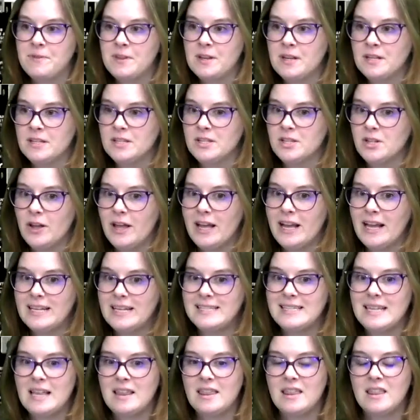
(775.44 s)
So like I
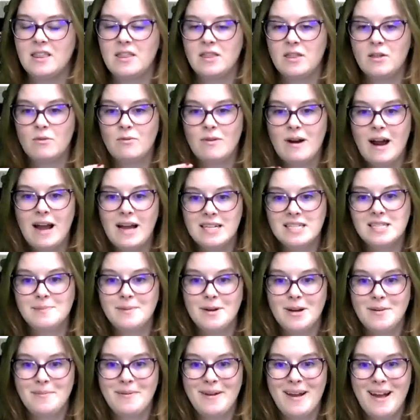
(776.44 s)
said, the
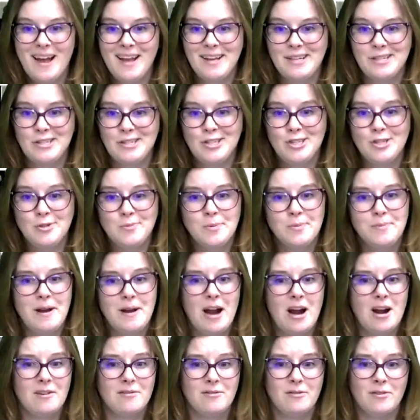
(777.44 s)
Raspberry Pi is super
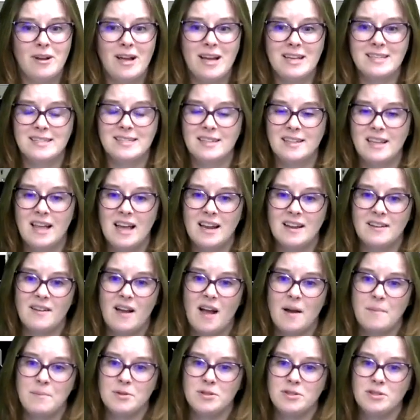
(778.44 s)
powerful, has a lot of
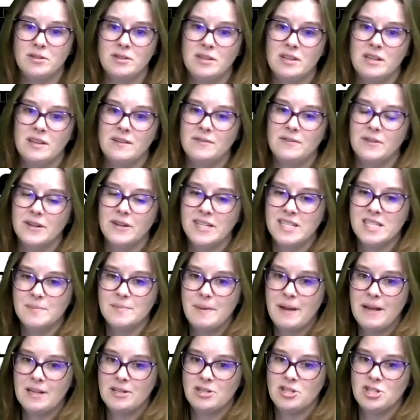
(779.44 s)
opportunity for
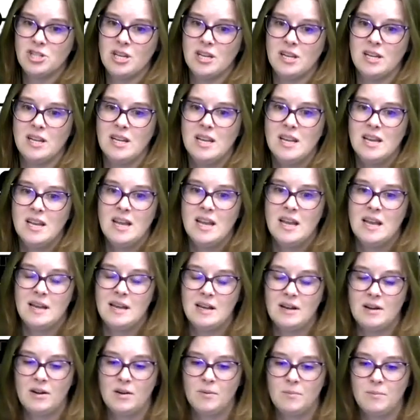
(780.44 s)
expansion
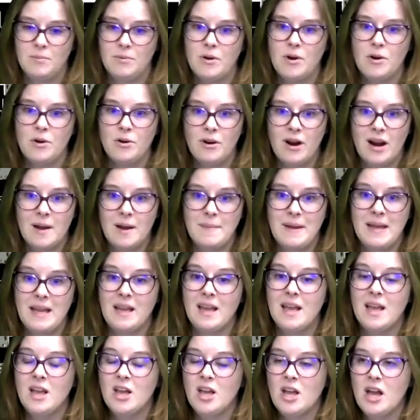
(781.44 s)
and programming.
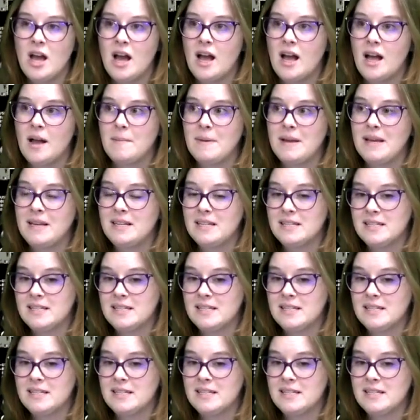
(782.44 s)
It is a